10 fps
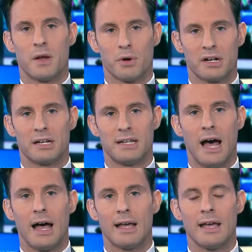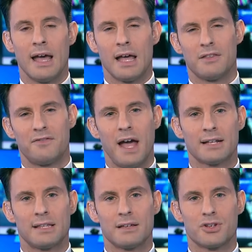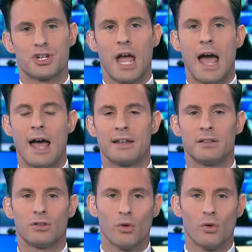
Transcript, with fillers: that they were going to die? And the fact that Chad